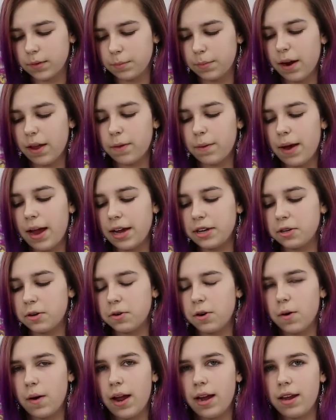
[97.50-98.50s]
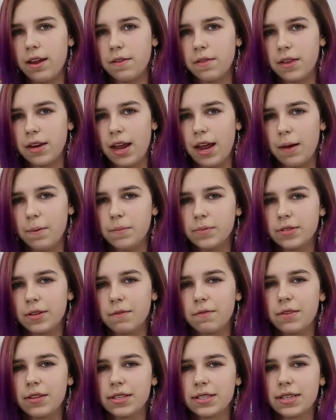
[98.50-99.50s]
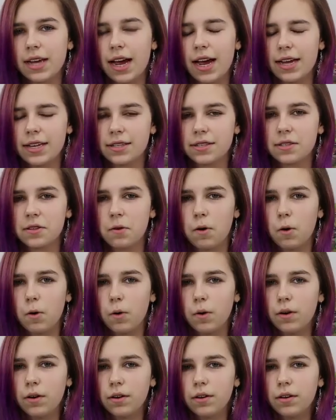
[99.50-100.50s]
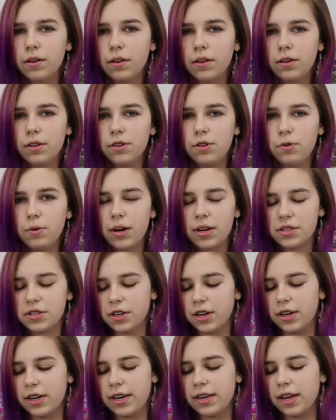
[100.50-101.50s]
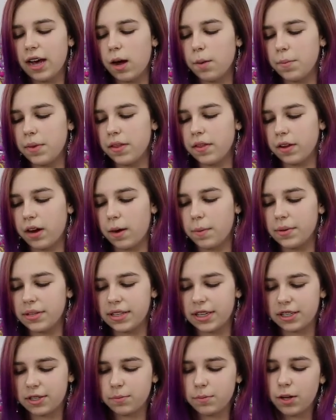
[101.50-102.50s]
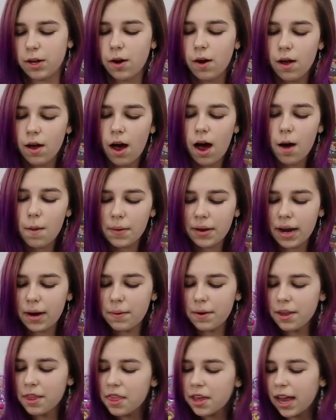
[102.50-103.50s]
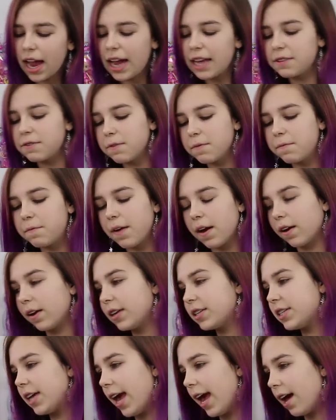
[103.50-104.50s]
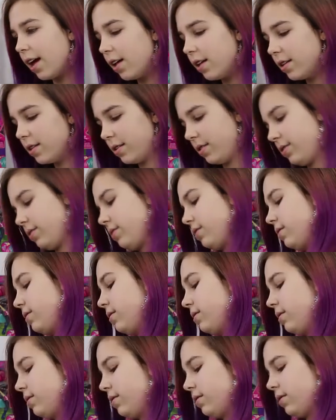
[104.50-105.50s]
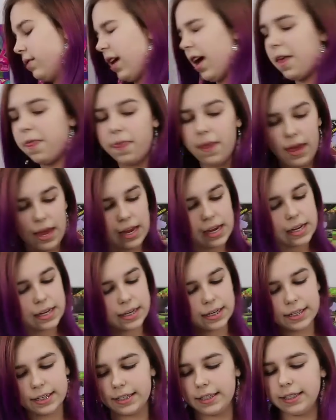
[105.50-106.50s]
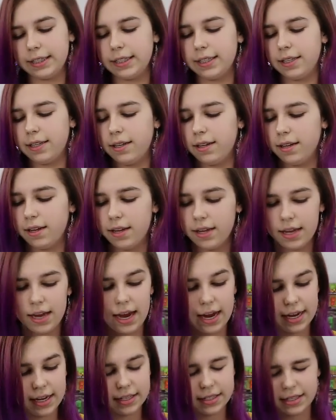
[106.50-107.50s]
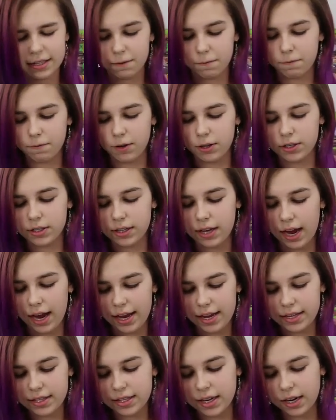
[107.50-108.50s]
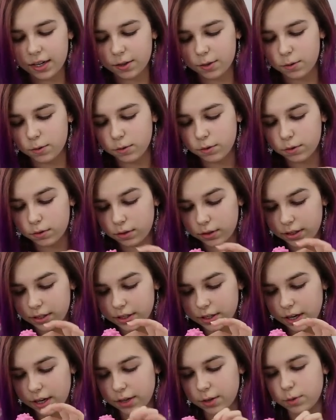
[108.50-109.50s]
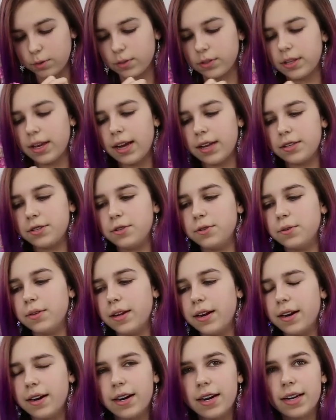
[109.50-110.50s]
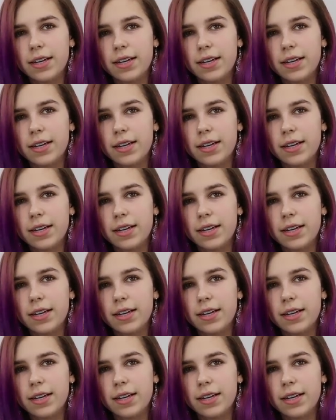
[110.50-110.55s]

By the way, I don't know any of the names of these guys, so you guys are gonna need to help me in the comment section below. Oh, we got one of the guys from Fairy Tail, I think. Yeah, he's this first guy. He's got a cool, he's got a cool tattoo there.